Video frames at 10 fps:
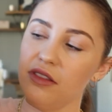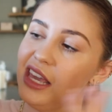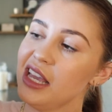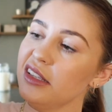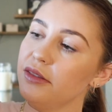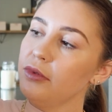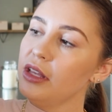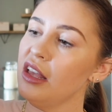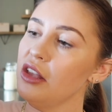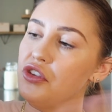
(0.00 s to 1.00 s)
these
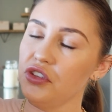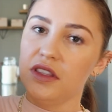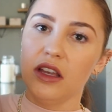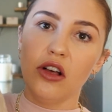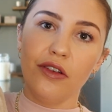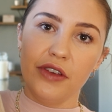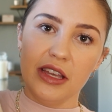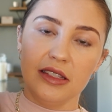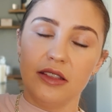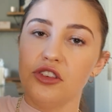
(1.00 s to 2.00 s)
were just the
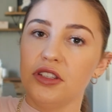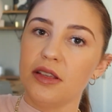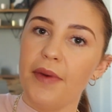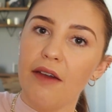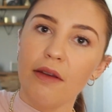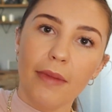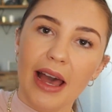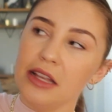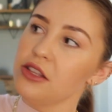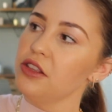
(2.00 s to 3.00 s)
covers, just to bear in
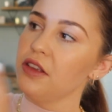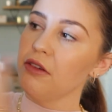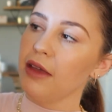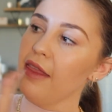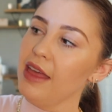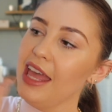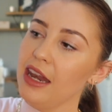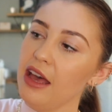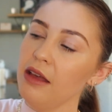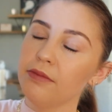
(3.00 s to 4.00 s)
mind, you don't get the
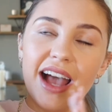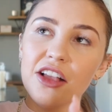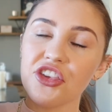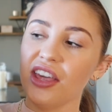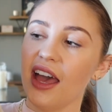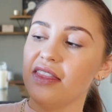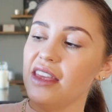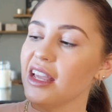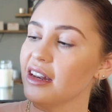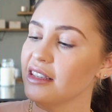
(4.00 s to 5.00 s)
inner. I actually had the
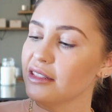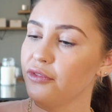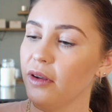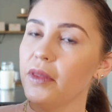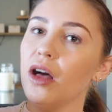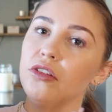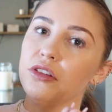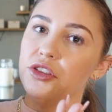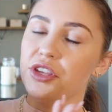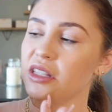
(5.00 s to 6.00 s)
inners from the old
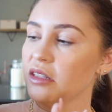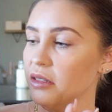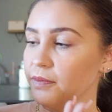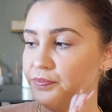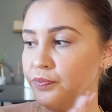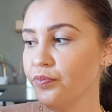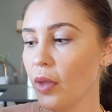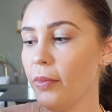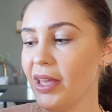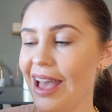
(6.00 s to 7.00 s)
cushions,
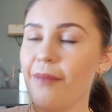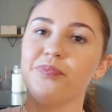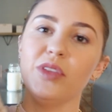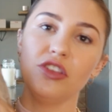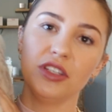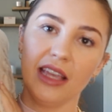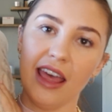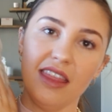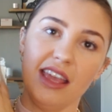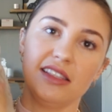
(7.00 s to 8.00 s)
but yeah, you just
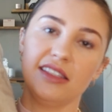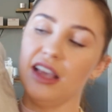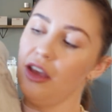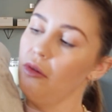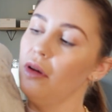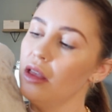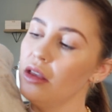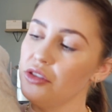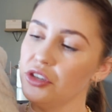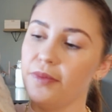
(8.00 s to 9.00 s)
get this, so
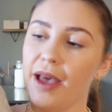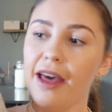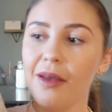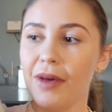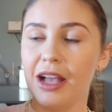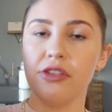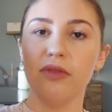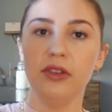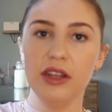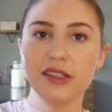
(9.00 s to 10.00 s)
just bear that in mind, you
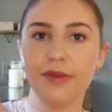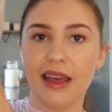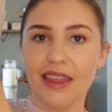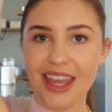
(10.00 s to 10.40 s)
will need to buy the